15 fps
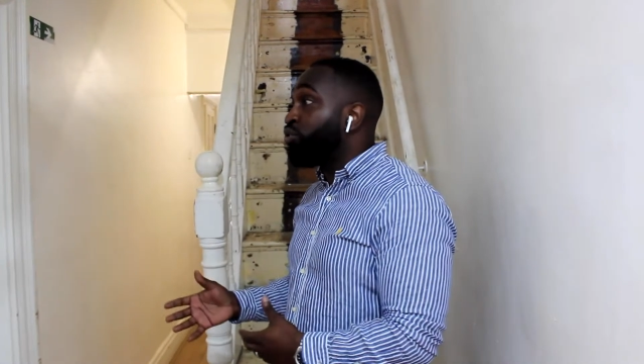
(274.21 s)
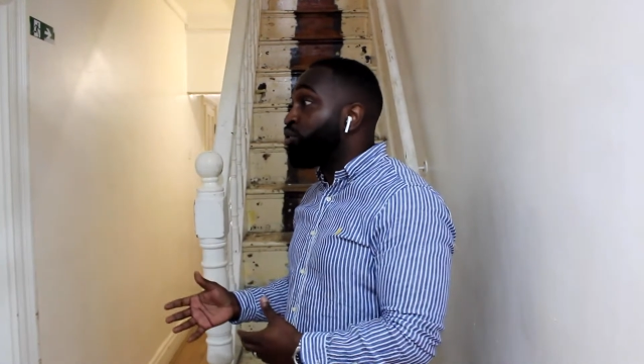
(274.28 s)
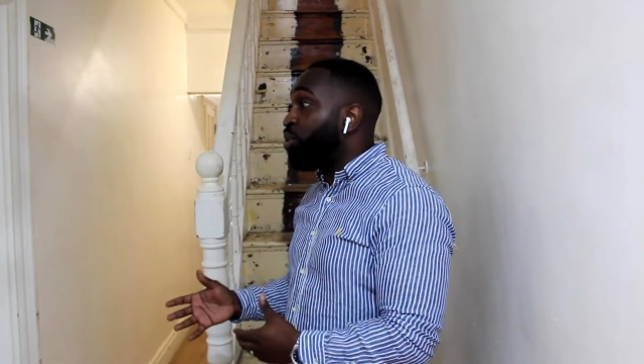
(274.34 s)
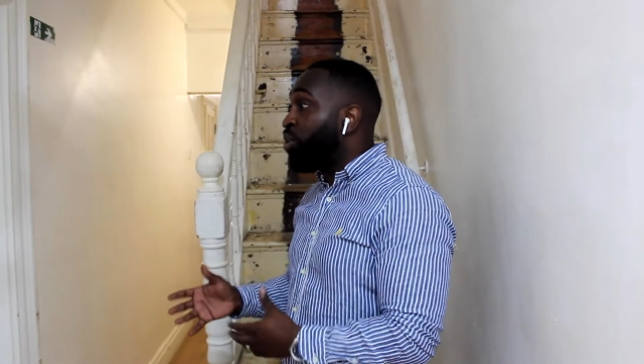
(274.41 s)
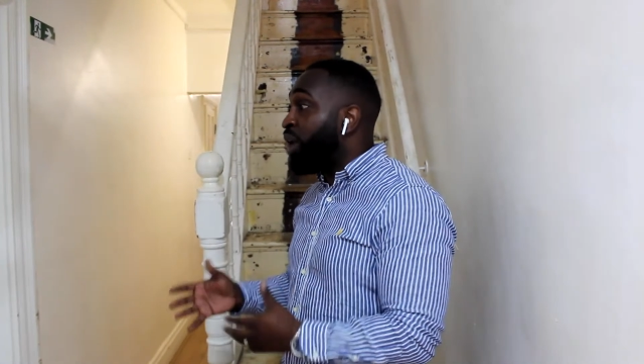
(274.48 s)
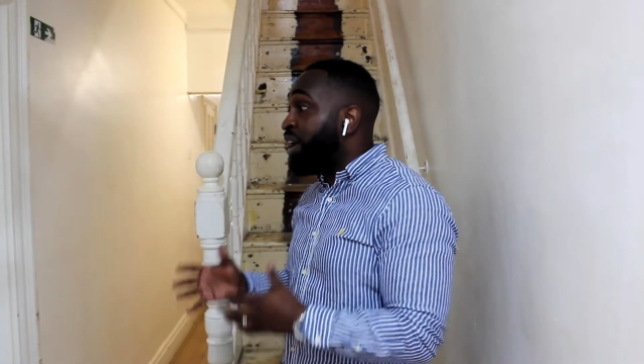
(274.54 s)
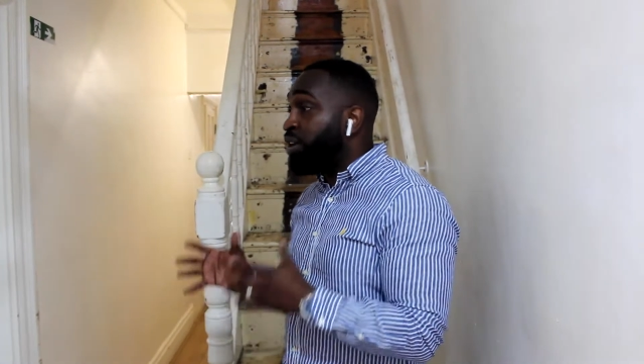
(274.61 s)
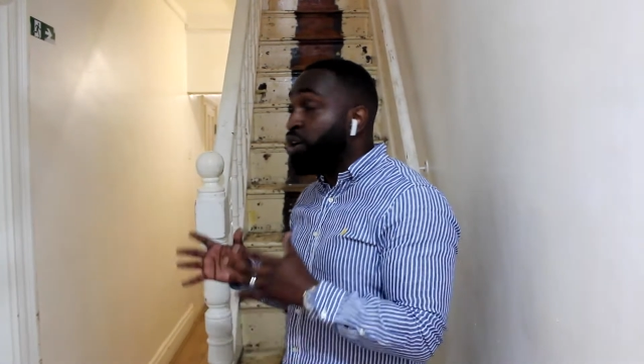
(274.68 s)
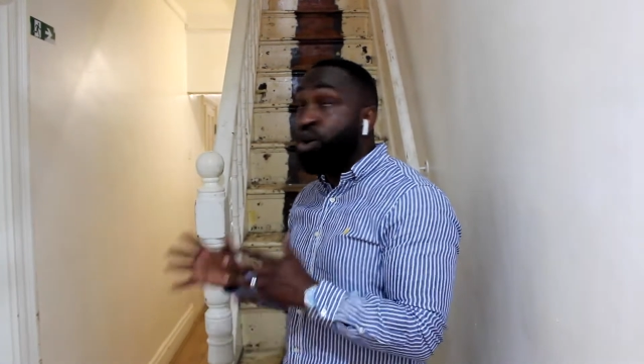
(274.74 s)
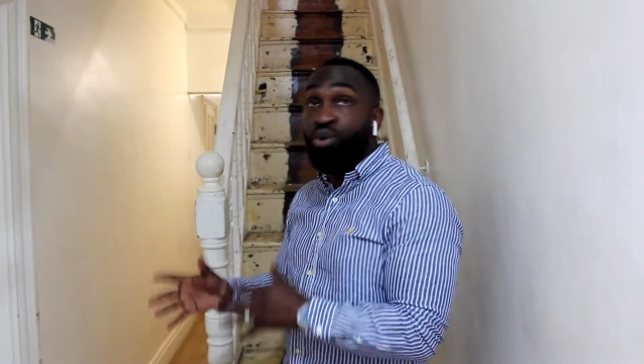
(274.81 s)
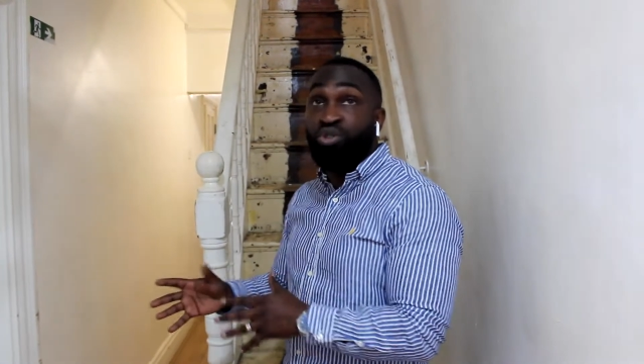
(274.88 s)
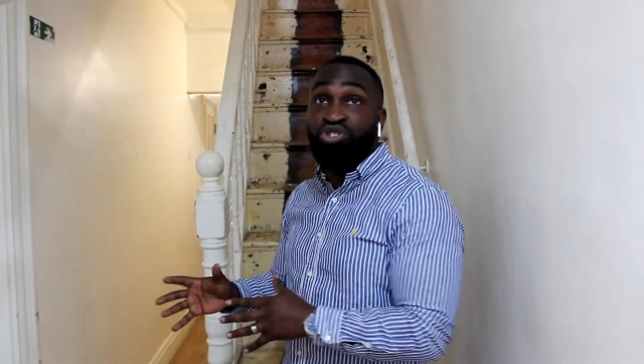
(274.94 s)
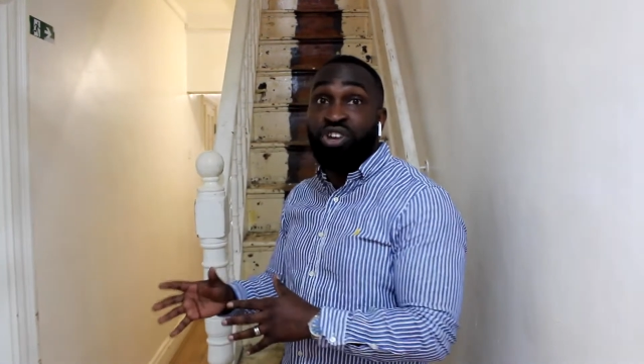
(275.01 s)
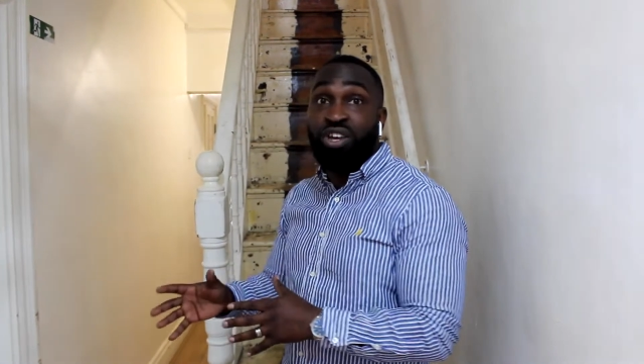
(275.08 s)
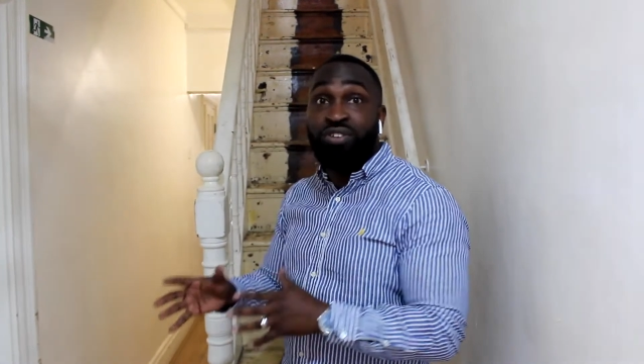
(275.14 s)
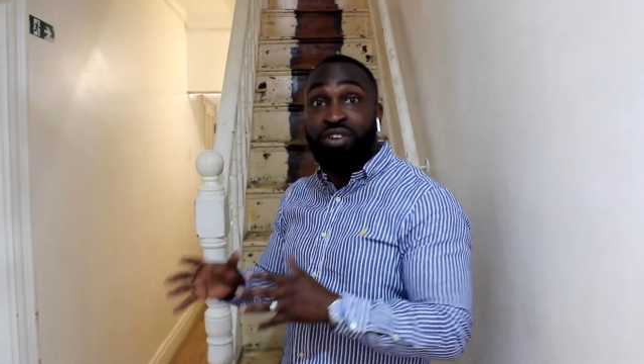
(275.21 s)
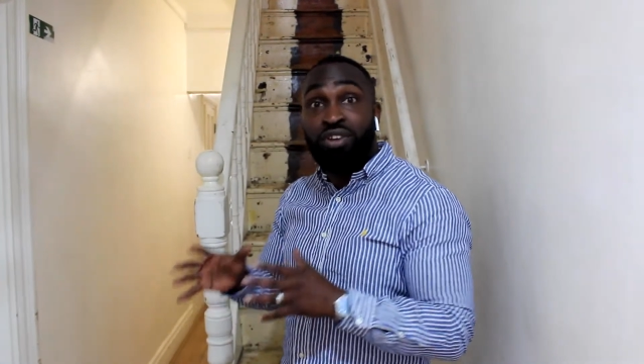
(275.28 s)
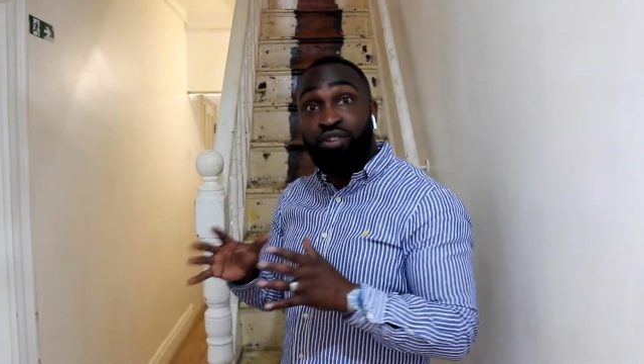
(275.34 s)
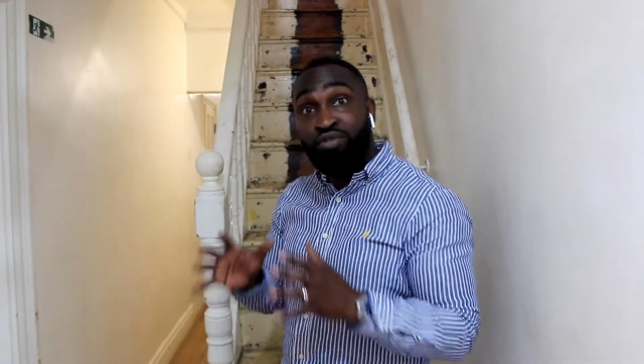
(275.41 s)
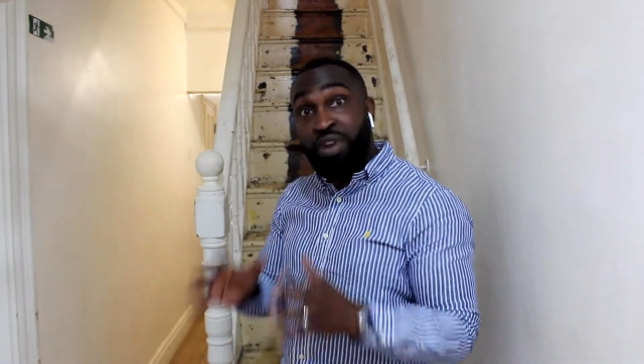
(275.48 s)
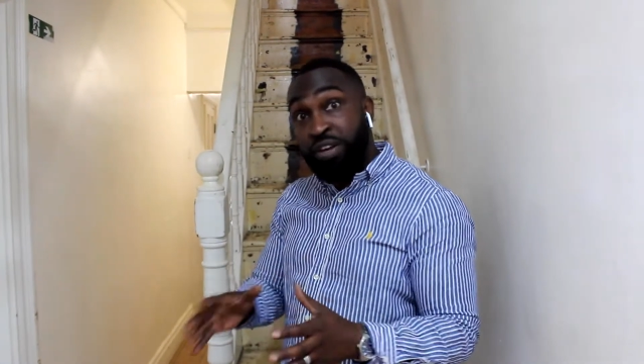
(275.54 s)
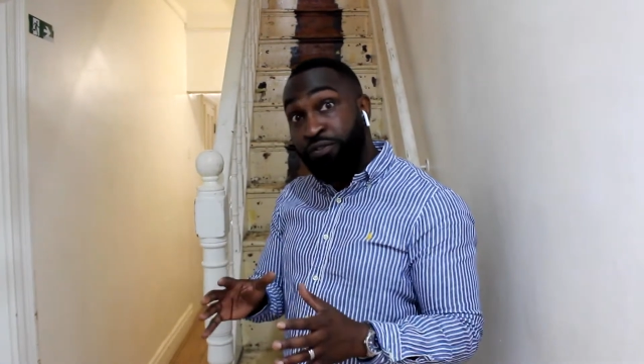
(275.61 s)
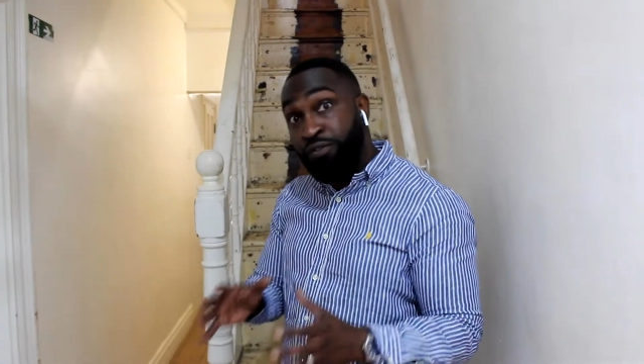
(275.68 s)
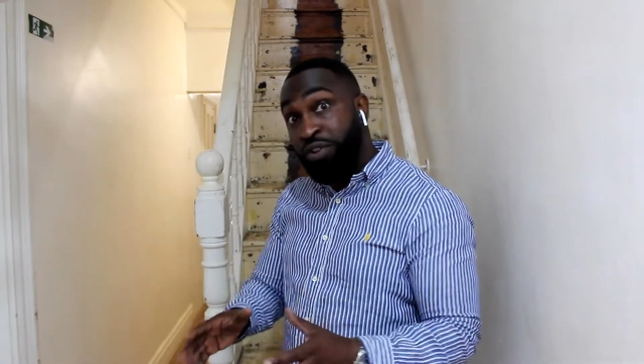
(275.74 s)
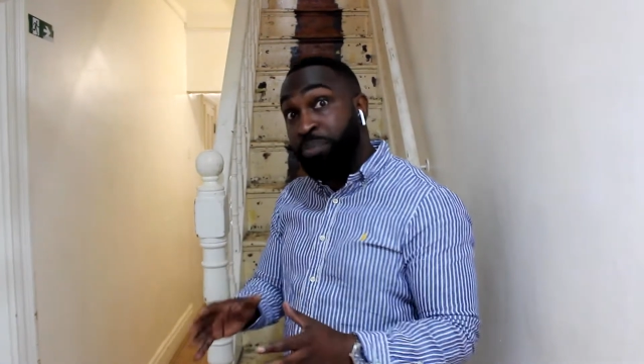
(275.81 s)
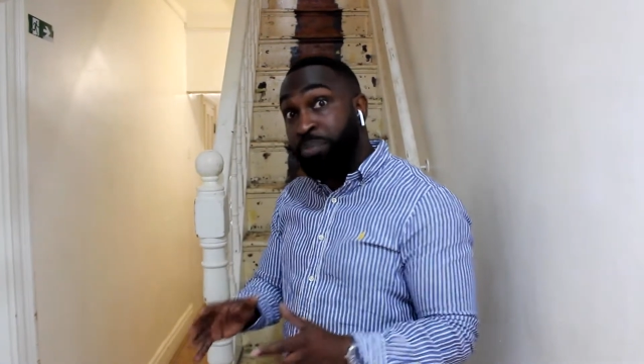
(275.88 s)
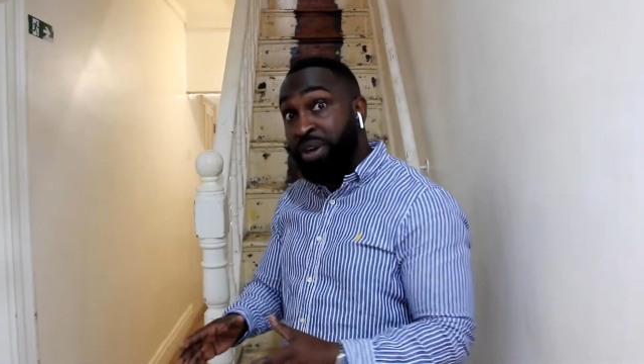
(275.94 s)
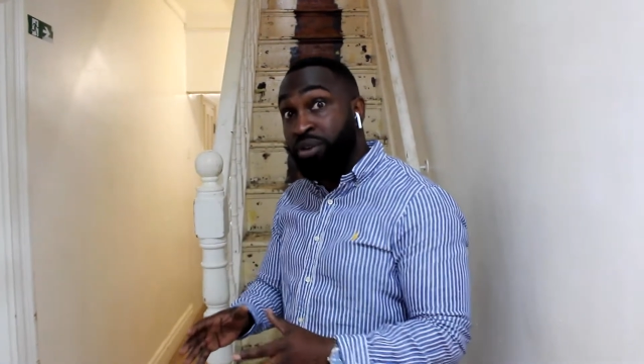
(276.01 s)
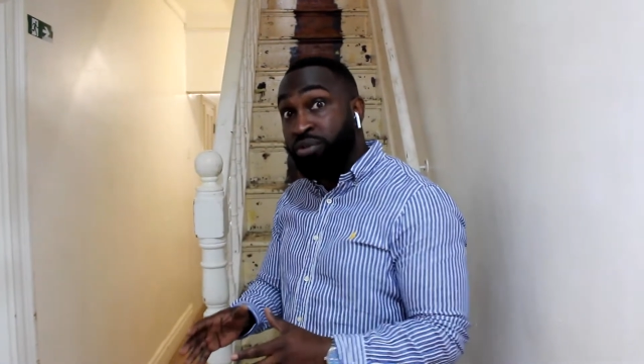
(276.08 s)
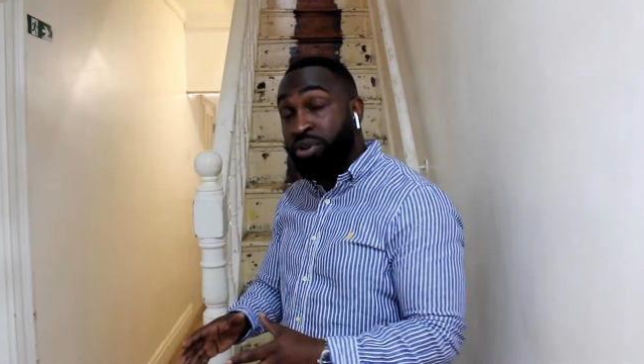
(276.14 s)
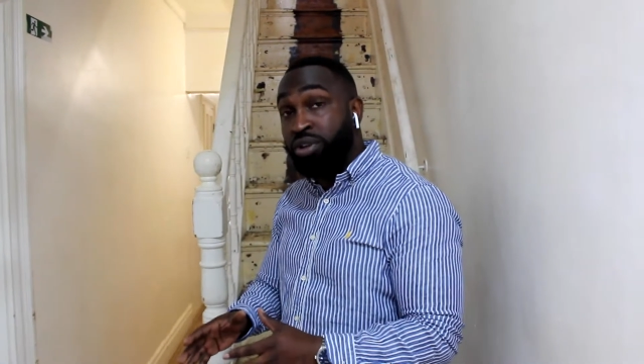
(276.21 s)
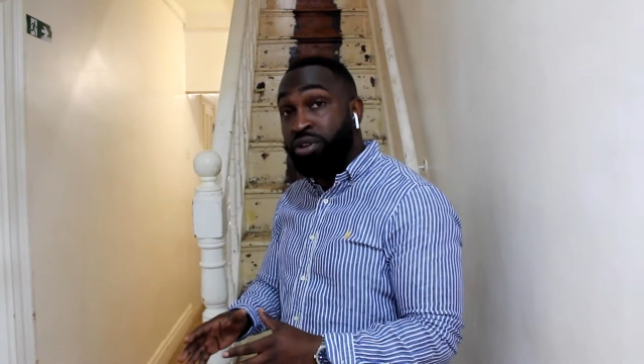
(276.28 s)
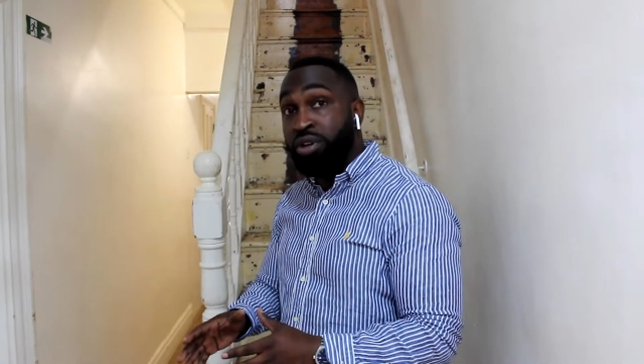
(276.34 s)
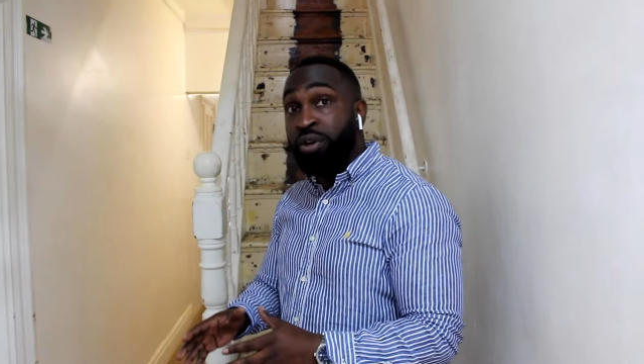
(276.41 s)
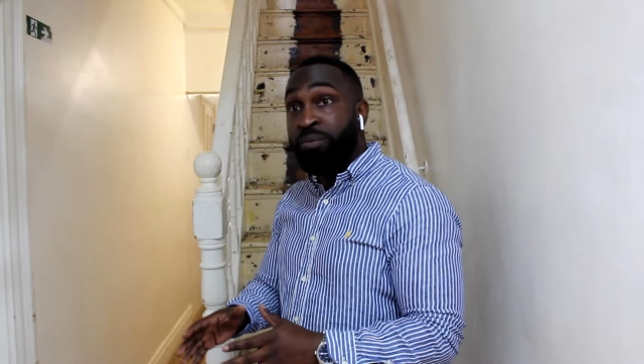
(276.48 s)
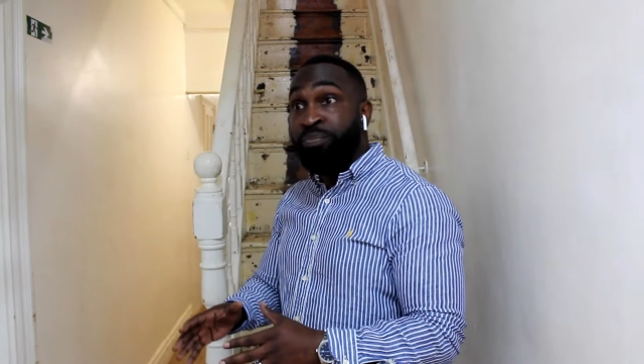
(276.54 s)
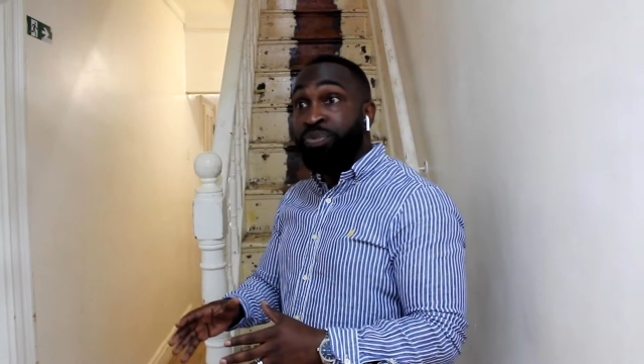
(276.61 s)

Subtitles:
so I negotiated a rent-free period